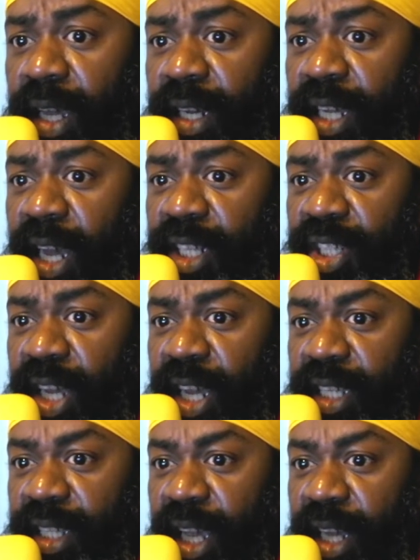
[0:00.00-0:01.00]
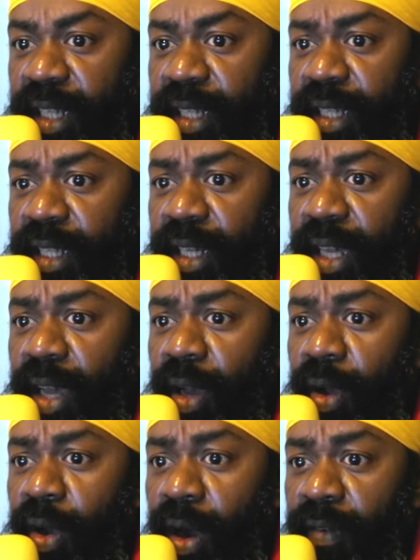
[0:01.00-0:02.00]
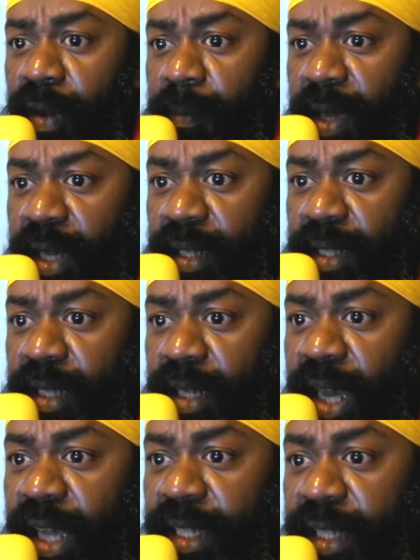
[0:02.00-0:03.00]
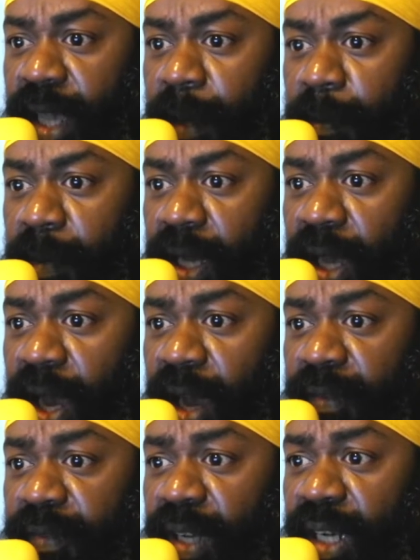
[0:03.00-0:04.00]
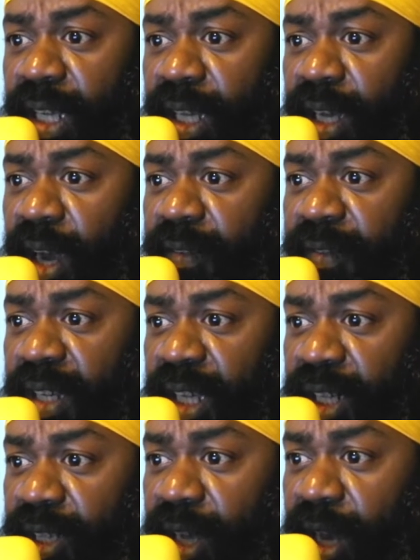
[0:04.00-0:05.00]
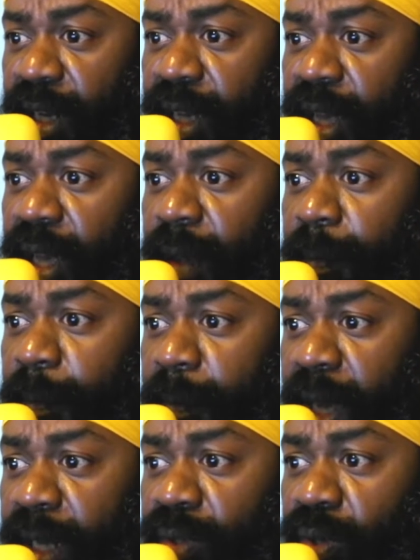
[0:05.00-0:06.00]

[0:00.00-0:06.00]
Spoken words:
the adjacent government, the Assembly of the League of Nations met to